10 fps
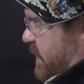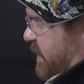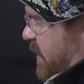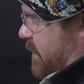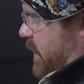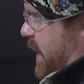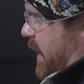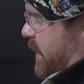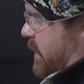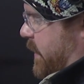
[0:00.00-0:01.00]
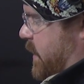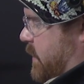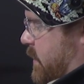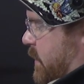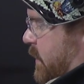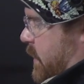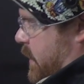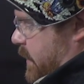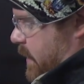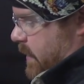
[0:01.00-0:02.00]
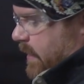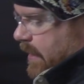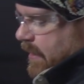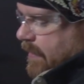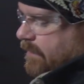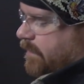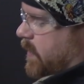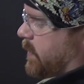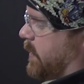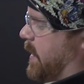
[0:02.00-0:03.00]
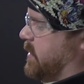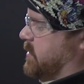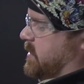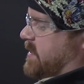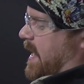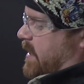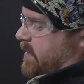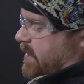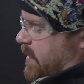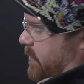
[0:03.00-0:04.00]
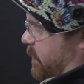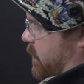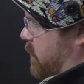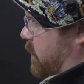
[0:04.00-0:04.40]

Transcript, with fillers: this up mechanically and then um, I'm going to actually tack it together real